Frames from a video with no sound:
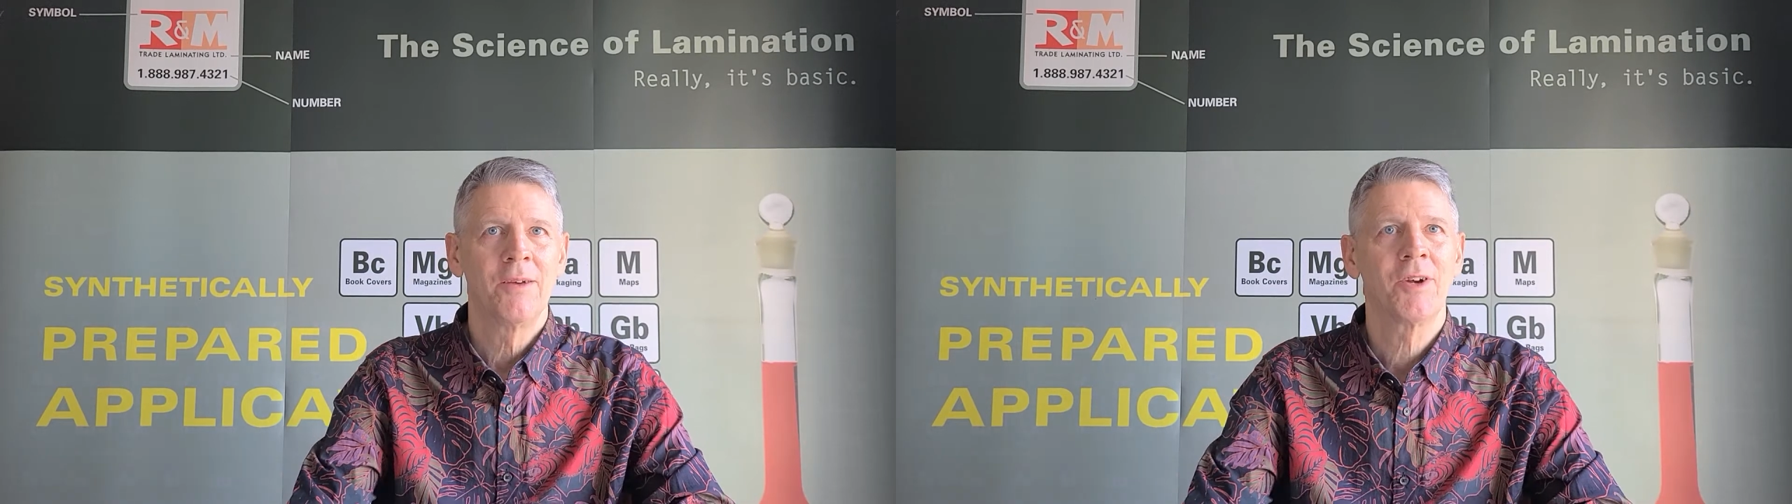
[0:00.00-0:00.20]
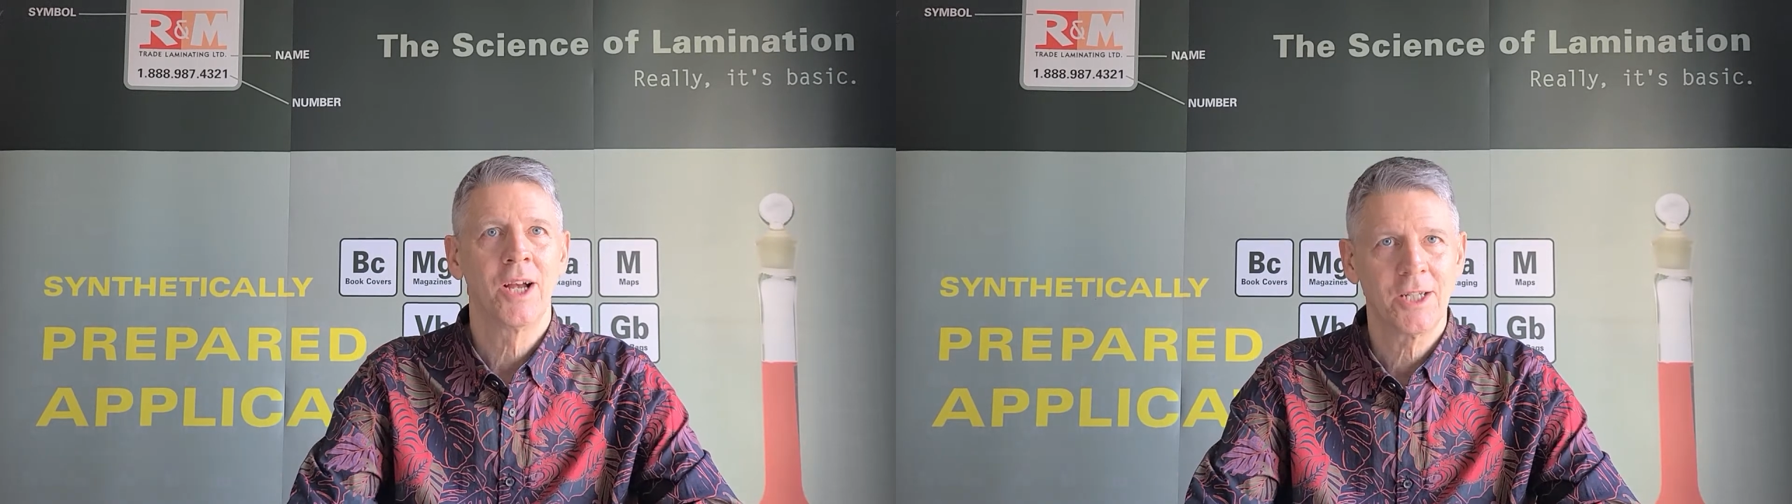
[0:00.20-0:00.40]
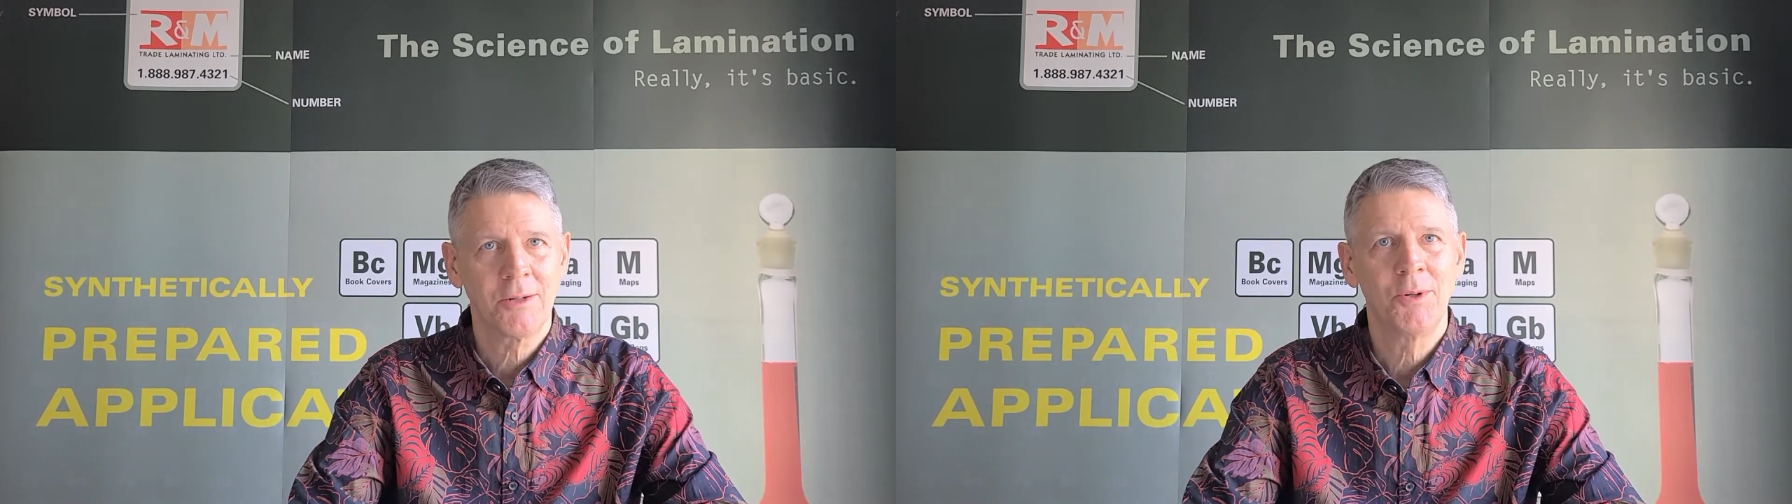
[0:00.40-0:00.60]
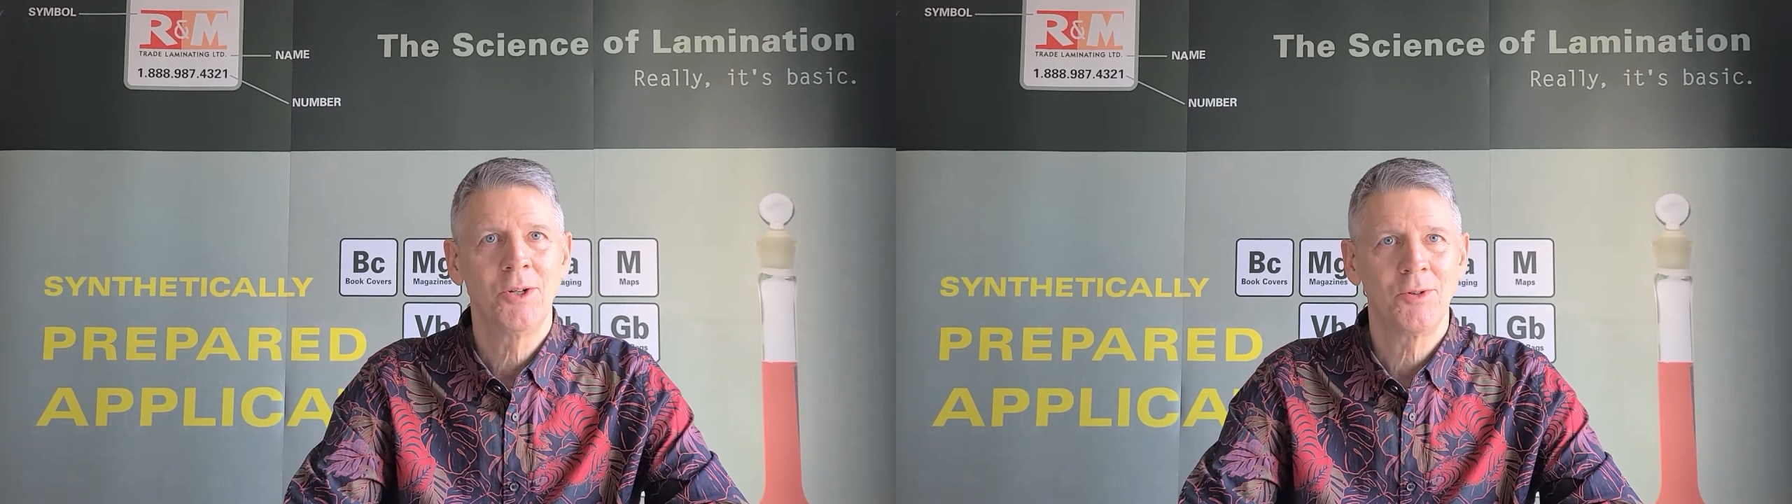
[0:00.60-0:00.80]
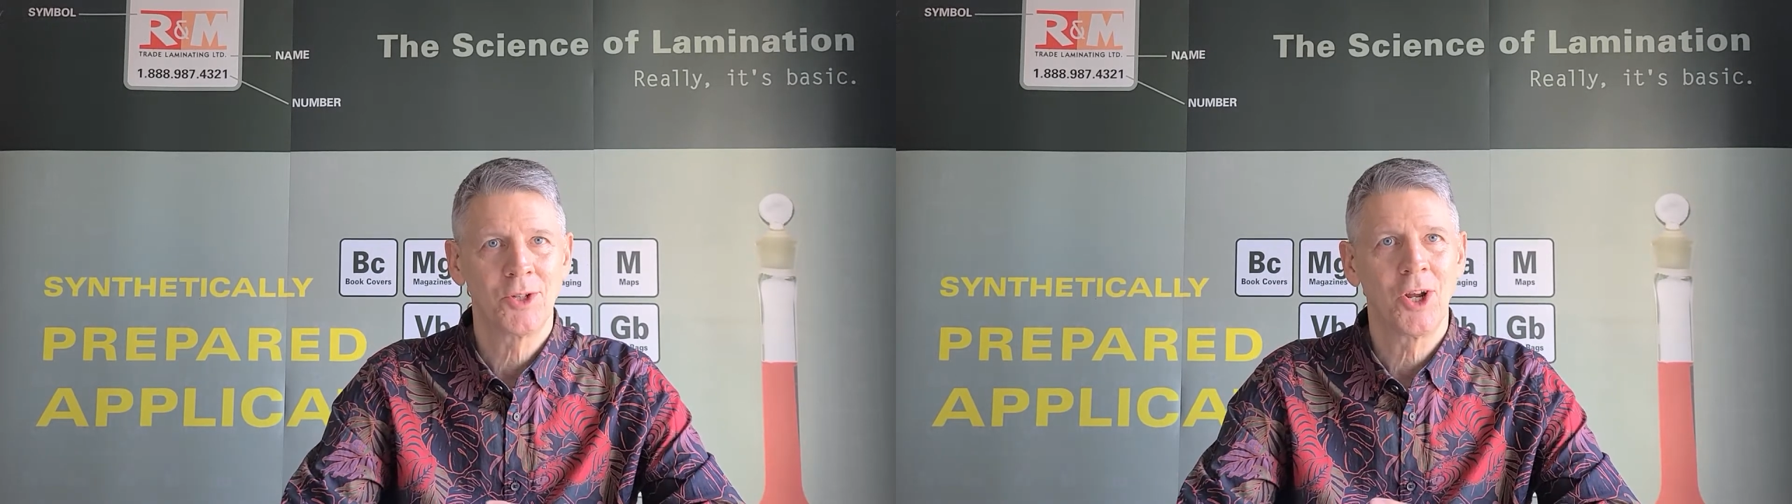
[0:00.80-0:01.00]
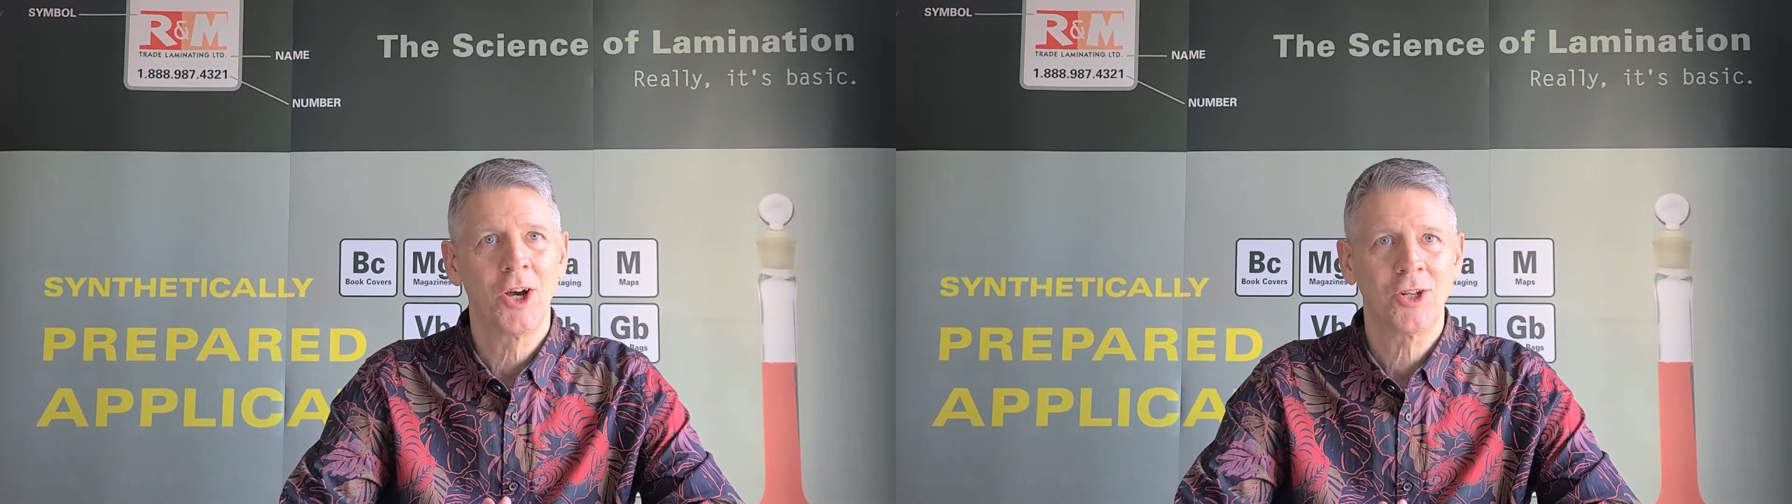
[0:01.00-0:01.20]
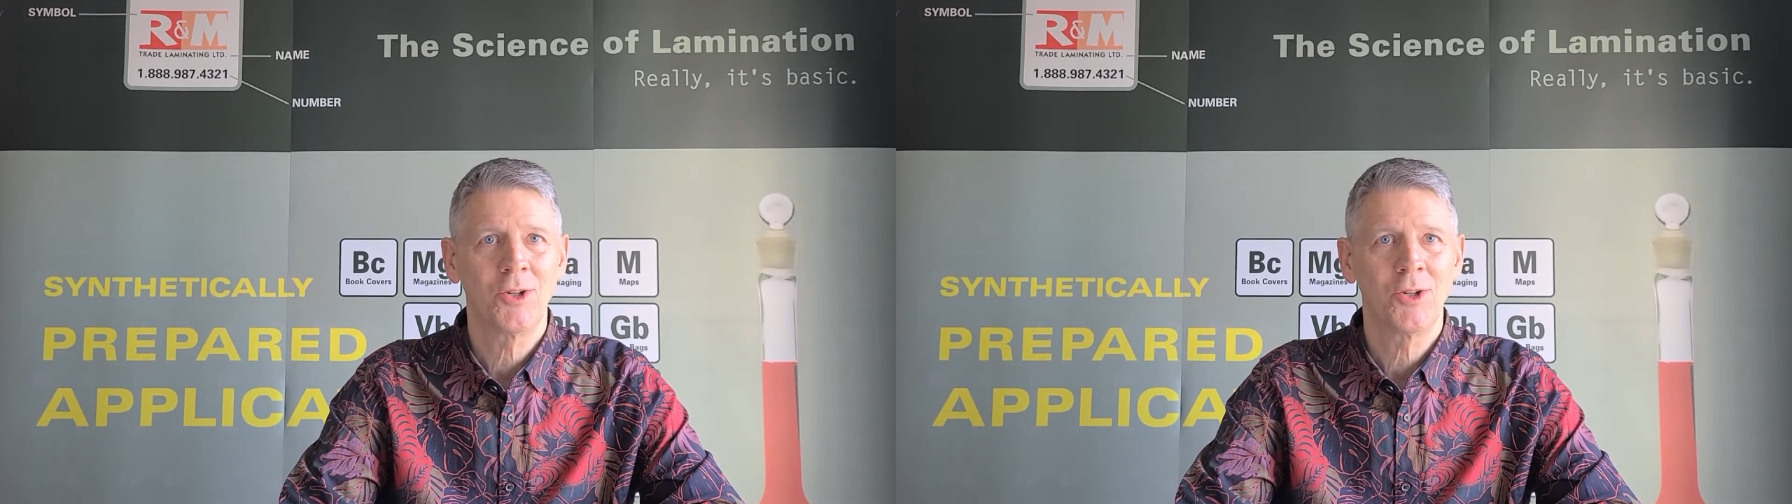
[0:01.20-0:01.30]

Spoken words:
a customer who talks